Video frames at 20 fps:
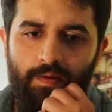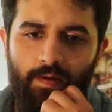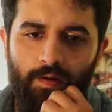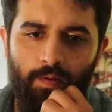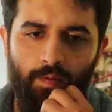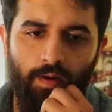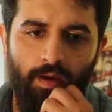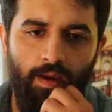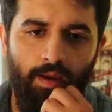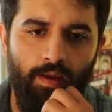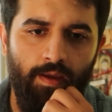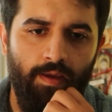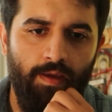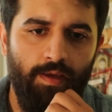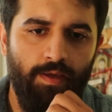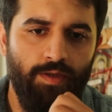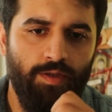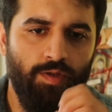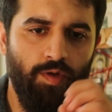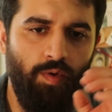Okay,
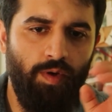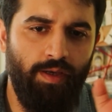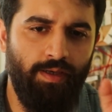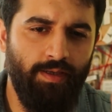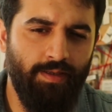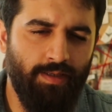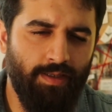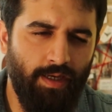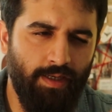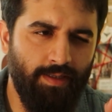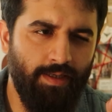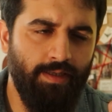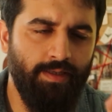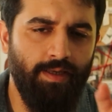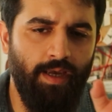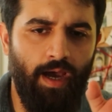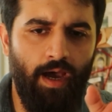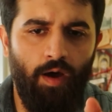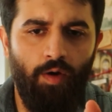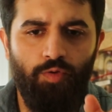so he
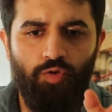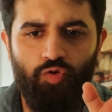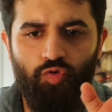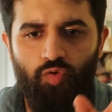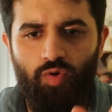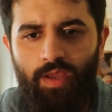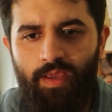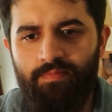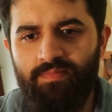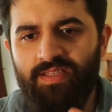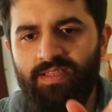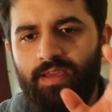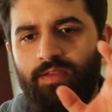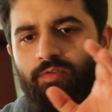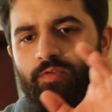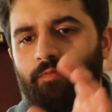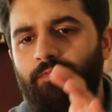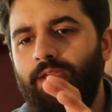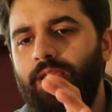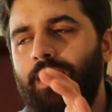discusses how dreams can
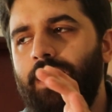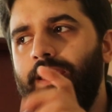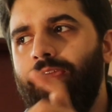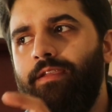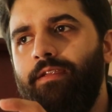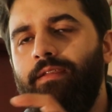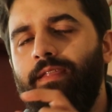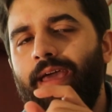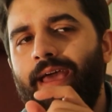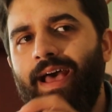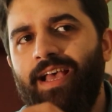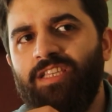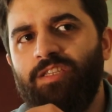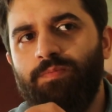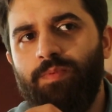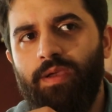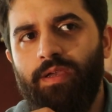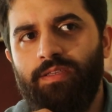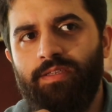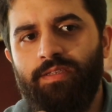reveal hidden
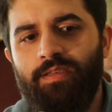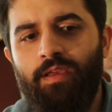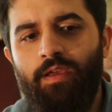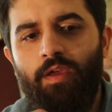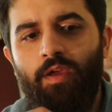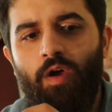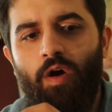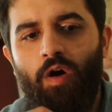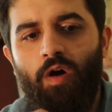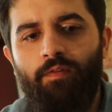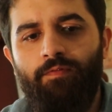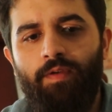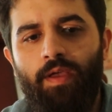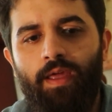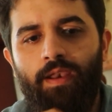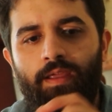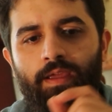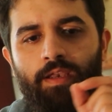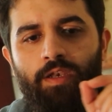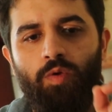aspects of
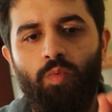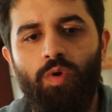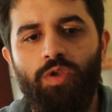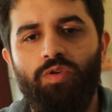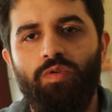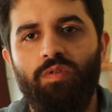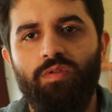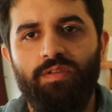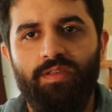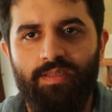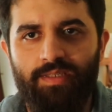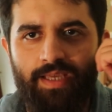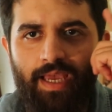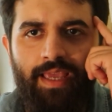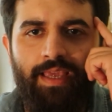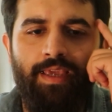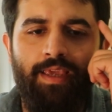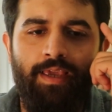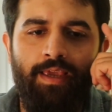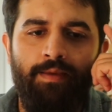an individual's
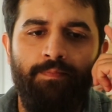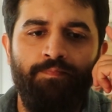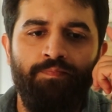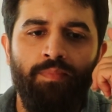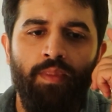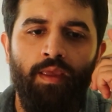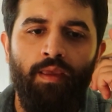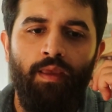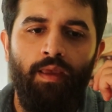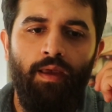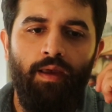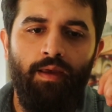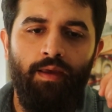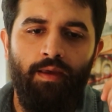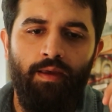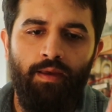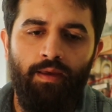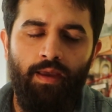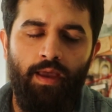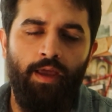psyche
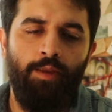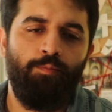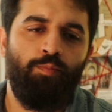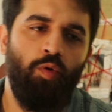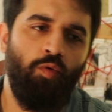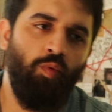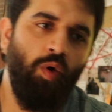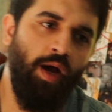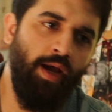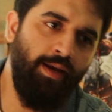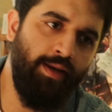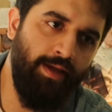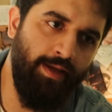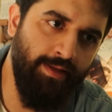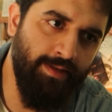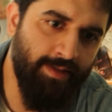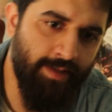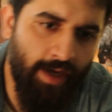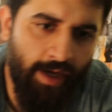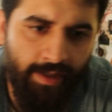and provide
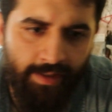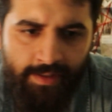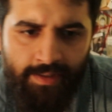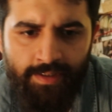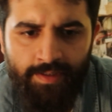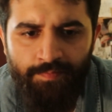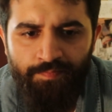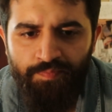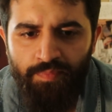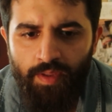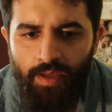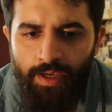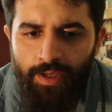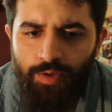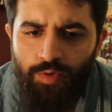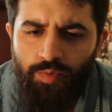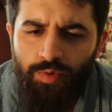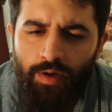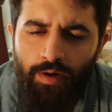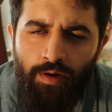insights
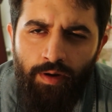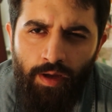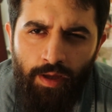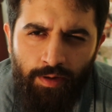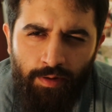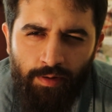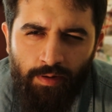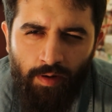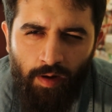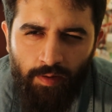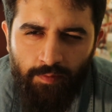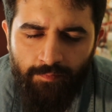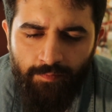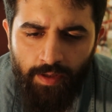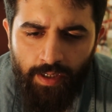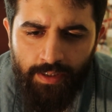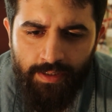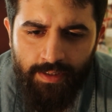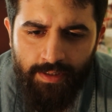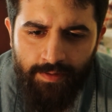into their inner
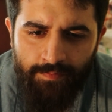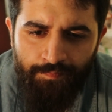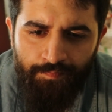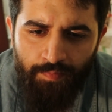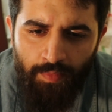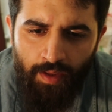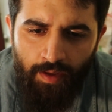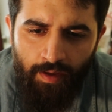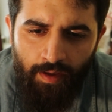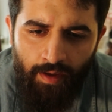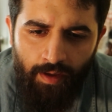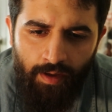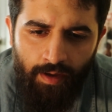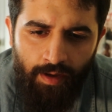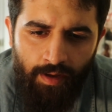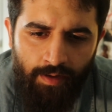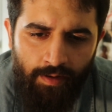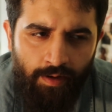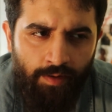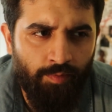conflicts
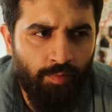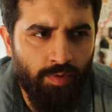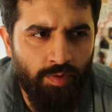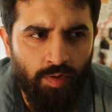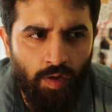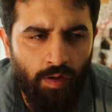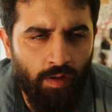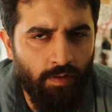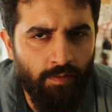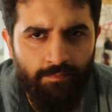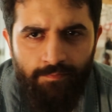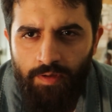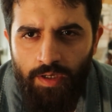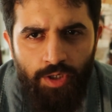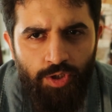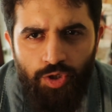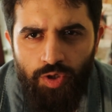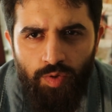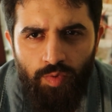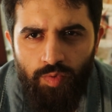and unresolved
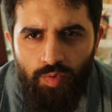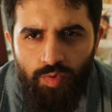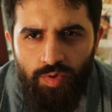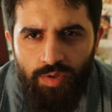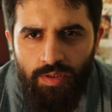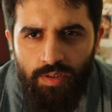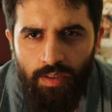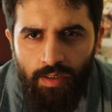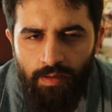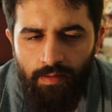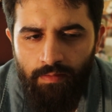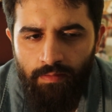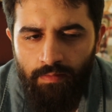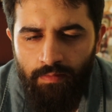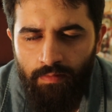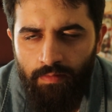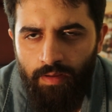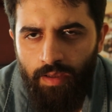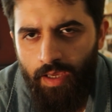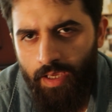issues
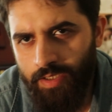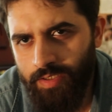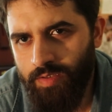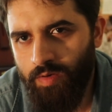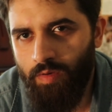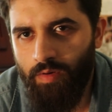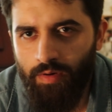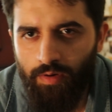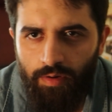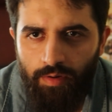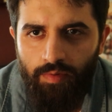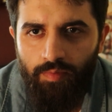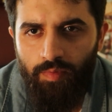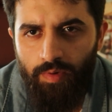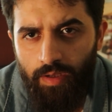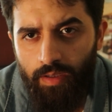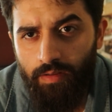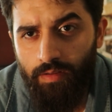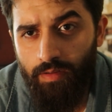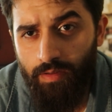in his or her
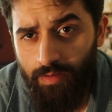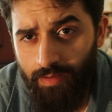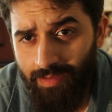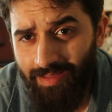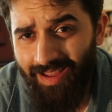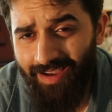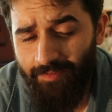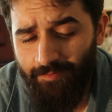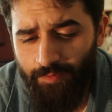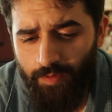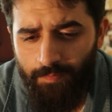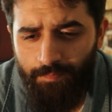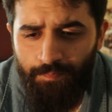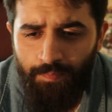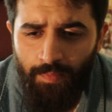real life.